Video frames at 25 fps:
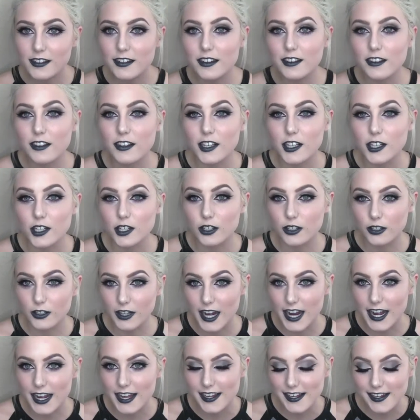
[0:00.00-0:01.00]
It's like a
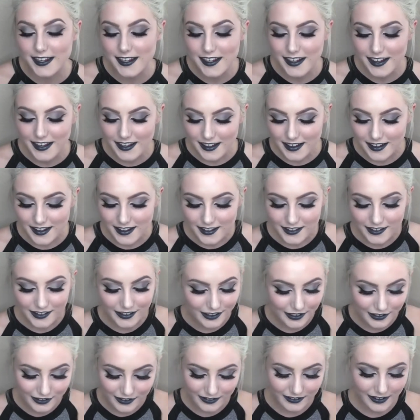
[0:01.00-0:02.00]
gray.
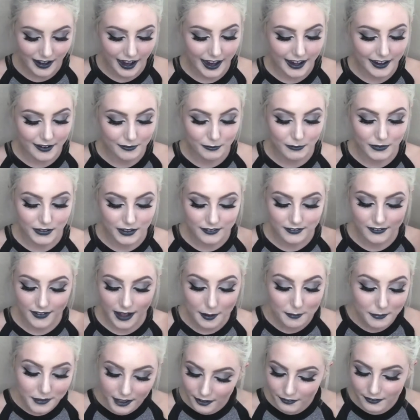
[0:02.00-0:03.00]
So
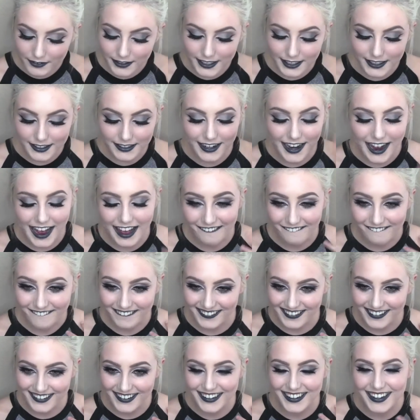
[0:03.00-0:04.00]
I'm loving it. I
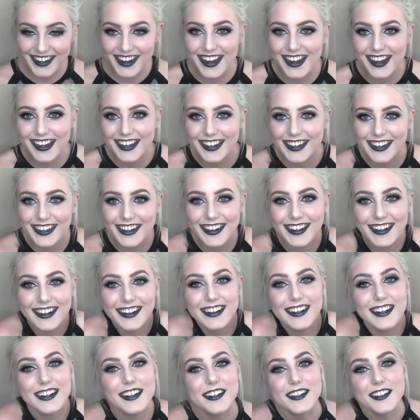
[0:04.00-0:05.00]
feel it.
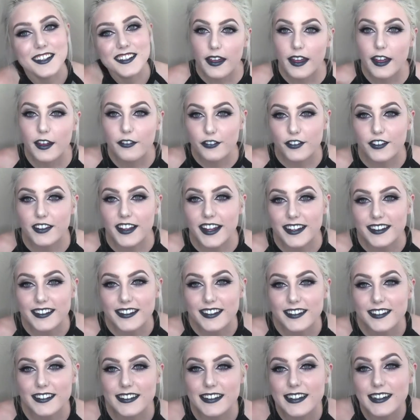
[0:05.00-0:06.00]
If you like
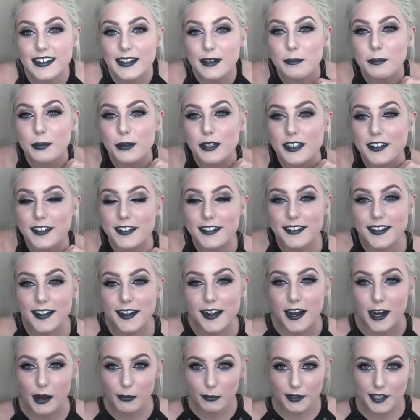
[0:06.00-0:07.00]
this look, please
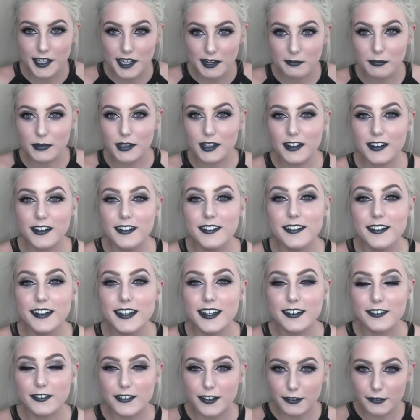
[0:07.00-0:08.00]
comment down below,
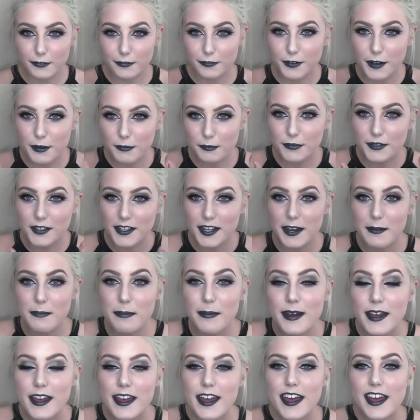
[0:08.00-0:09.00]
give it a thumbs
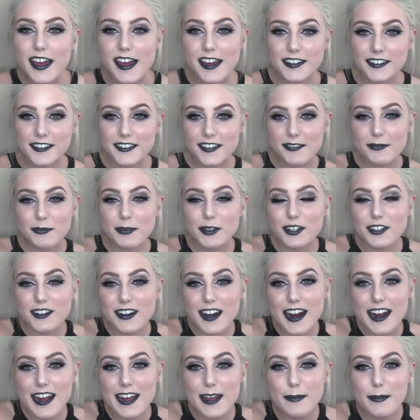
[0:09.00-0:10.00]
up, and
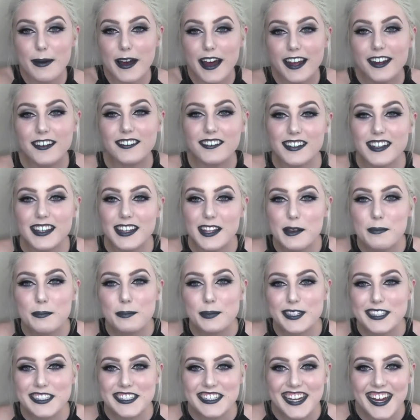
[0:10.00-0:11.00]
subscribe. I'd really
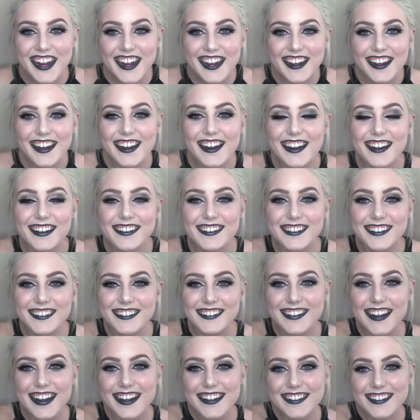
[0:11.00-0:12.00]
appreciate it, and I'll see
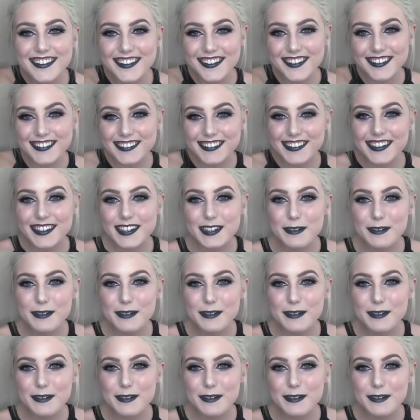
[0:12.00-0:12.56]
you guys soon.